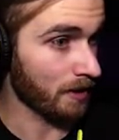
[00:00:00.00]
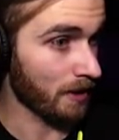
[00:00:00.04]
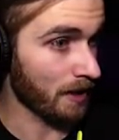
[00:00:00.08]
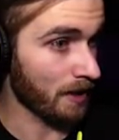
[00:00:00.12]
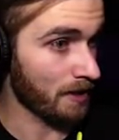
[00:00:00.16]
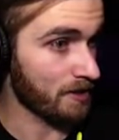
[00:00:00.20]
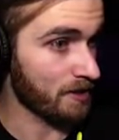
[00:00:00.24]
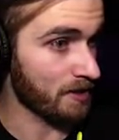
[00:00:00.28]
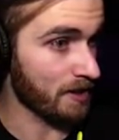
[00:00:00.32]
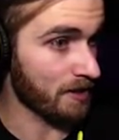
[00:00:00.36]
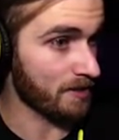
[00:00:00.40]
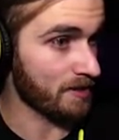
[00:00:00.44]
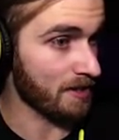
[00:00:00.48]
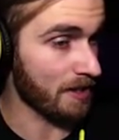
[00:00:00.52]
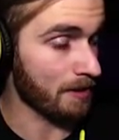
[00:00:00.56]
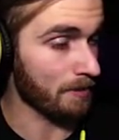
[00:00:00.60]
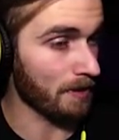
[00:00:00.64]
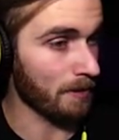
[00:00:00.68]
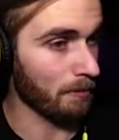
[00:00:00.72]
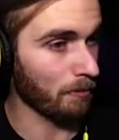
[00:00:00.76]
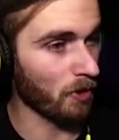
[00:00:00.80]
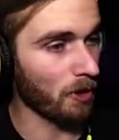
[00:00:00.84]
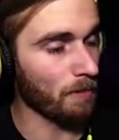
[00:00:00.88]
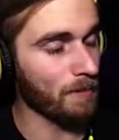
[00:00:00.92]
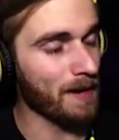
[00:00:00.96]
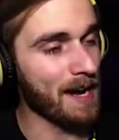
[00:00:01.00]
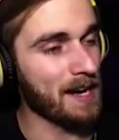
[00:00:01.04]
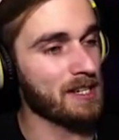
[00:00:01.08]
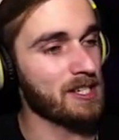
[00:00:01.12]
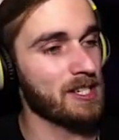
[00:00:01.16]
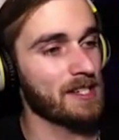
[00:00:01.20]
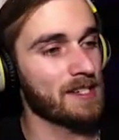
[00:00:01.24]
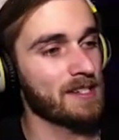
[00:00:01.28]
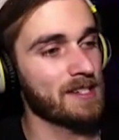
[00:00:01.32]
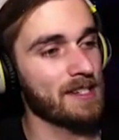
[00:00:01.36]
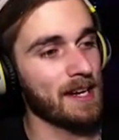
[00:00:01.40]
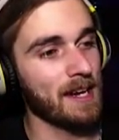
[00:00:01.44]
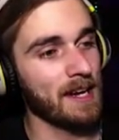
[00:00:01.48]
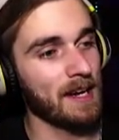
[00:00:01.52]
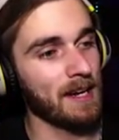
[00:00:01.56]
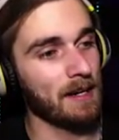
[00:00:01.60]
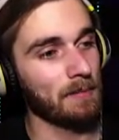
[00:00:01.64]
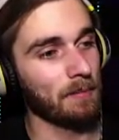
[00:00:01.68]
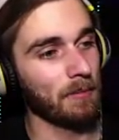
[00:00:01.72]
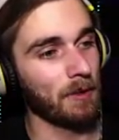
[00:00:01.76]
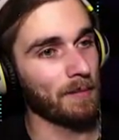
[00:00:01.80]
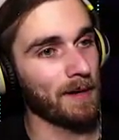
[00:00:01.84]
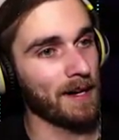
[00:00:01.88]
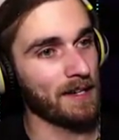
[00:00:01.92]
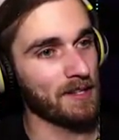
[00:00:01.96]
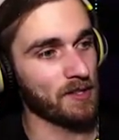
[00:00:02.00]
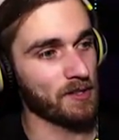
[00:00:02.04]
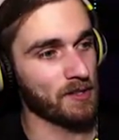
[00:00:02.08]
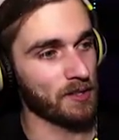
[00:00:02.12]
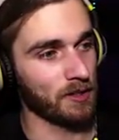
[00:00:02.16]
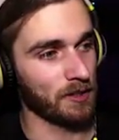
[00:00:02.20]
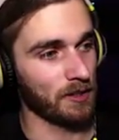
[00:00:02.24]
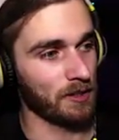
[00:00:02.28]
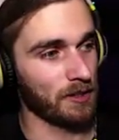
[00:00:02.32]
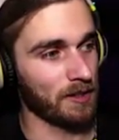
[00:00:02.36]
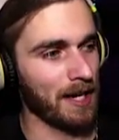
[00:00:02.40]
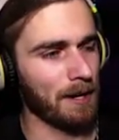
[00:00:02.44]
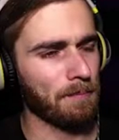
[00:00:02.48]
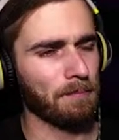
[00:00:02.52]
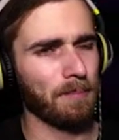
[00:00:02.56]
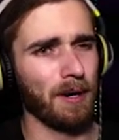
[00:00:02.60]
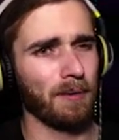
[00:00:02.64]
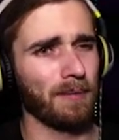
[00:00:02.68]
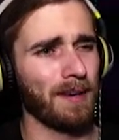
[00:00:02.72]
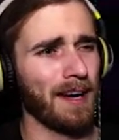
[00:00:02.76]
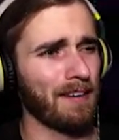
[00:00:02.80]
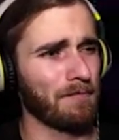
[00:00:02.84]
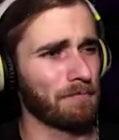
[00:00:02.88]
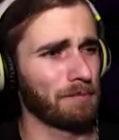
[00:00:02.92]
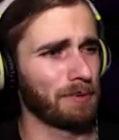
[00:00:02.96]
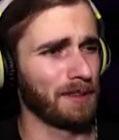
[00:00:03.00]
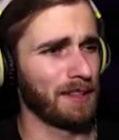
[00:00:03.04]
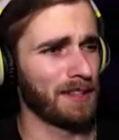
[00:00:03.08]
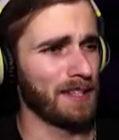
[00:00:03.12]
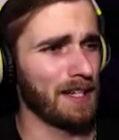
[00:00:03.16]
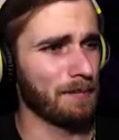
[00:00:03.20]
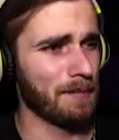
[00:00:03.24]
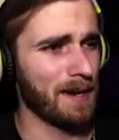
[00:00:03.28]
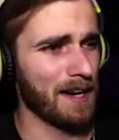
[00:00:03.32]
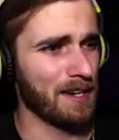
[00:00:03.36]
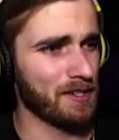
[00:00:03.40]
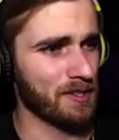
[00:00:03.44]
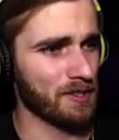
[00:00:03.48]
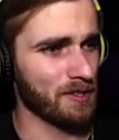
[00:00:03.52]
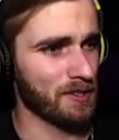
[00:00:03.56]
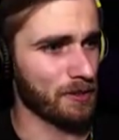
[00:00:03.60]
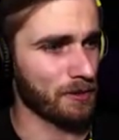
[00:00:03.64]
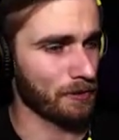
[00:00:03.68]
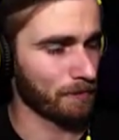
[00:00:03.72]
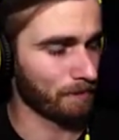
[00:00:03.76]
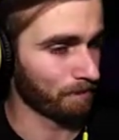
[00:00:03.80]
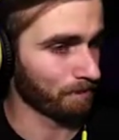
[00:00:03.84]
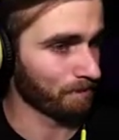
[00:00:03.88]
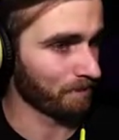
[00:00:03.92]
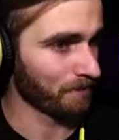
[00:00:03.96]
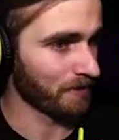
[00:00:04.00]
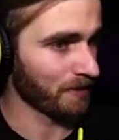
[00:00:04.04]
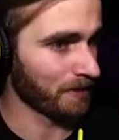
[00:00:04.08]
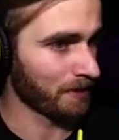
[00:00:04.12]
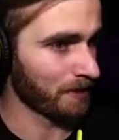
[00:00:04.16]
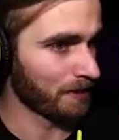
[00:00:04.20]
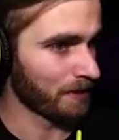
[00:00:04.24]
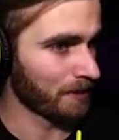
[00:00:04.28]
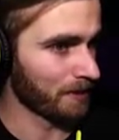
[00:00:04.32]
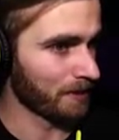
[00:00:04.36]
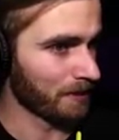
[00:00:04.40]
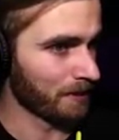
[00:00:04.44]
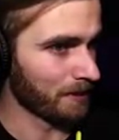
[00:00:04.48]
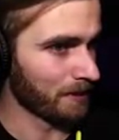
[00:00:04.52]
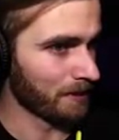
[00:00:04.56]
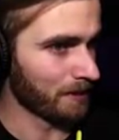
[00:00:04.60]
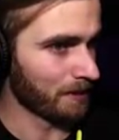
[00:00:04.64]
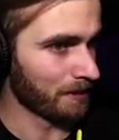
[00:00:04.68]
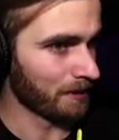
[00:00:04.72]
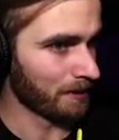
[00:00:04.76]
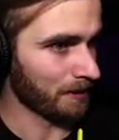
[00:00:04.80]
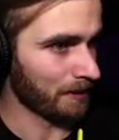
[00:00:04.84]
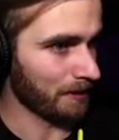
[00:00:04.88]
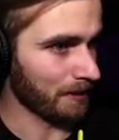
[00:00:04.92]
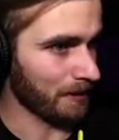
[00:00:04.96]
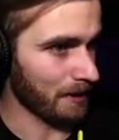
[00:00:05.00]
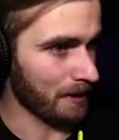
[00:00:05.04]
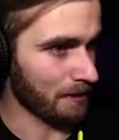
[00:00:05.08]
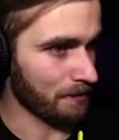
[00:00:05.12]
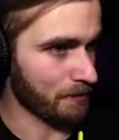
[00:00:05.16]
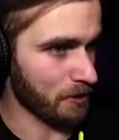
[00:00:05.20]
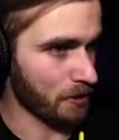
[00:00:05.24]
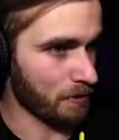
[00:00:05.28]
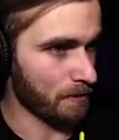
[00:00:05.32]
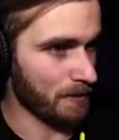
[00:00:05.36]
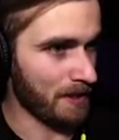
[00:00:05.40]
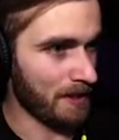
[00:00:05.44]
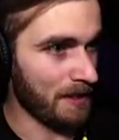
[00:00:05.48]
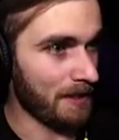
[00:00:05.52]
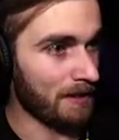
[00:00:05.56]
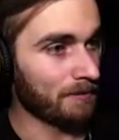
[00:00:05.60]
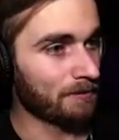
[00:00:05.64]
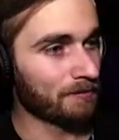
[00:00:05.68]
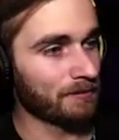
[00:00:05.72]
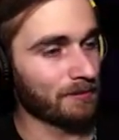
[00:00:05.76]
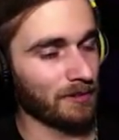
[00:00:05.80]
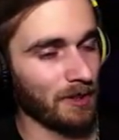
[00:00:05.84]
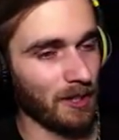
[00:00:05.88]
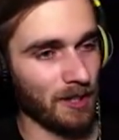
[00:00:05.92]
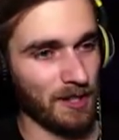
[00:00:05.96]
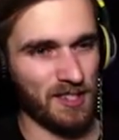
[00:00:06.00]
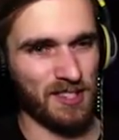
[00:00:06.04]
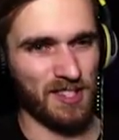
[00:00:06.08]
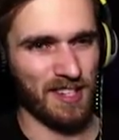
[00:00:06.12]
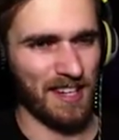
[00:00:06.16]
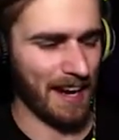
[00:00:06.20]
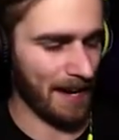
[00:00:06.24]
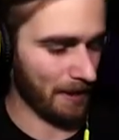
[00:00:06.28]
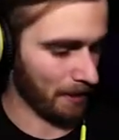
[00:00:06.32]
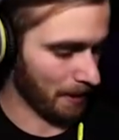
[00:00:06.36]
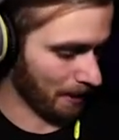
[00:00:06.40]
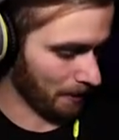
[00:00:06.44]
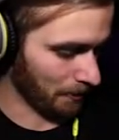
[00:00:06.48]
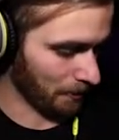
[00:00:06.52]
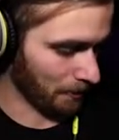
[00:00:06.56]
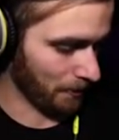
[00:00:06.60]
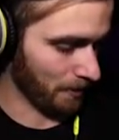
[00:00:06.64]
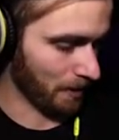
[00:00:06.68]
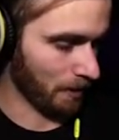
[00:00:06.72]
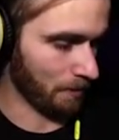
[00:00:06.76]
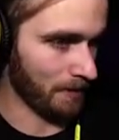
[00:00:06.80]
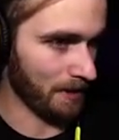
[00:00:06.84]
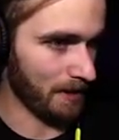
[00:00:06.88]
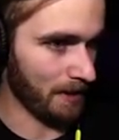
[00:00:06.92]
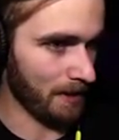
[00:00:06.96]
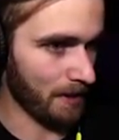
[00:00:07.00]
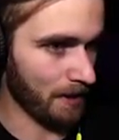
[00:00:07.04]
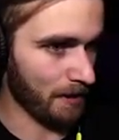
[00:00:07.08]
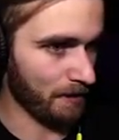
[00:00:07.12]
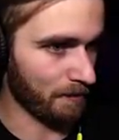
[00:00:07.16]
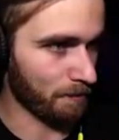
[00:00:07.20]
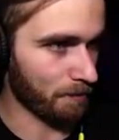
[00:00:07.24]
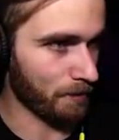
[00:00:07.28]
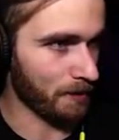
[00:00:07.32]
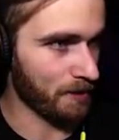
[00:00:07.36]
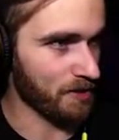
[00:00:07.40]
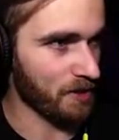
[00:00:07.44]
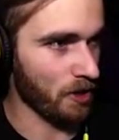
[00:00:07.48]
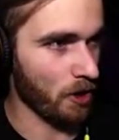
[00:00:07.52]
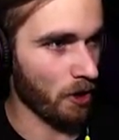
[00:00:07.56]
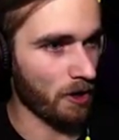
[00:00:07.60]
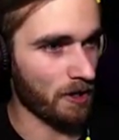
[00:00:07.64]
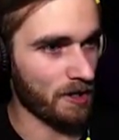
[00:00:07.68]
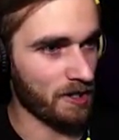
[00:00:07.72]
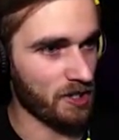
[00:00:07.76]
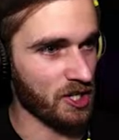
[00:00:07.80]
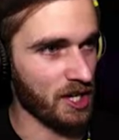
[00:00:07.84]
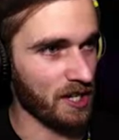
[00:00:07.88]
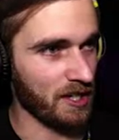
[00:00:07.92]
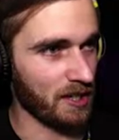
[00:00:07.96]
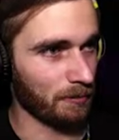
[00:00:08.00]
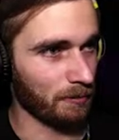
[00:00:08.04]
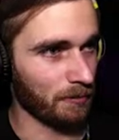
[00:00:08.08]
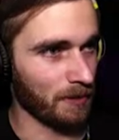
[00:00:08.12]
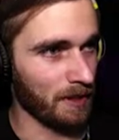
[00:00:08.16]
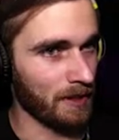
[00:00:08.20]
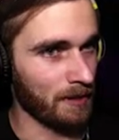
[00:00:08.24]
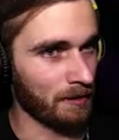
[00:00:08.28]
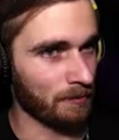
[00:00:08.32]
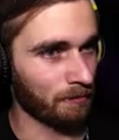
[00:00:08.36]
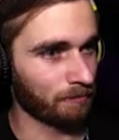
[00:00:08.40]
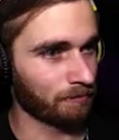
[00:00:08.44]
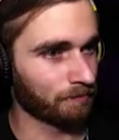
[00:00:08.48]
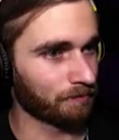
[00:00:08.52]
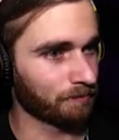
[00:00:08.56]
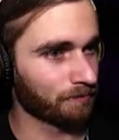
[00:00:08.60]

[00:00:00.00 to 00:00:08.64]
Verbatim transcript: I'd say the same thing. More matches! Yay, more matches are good. I have plenty of matches, dude. Like, I have so many. Honestly, I don't know how many I have. Press R to check them, right?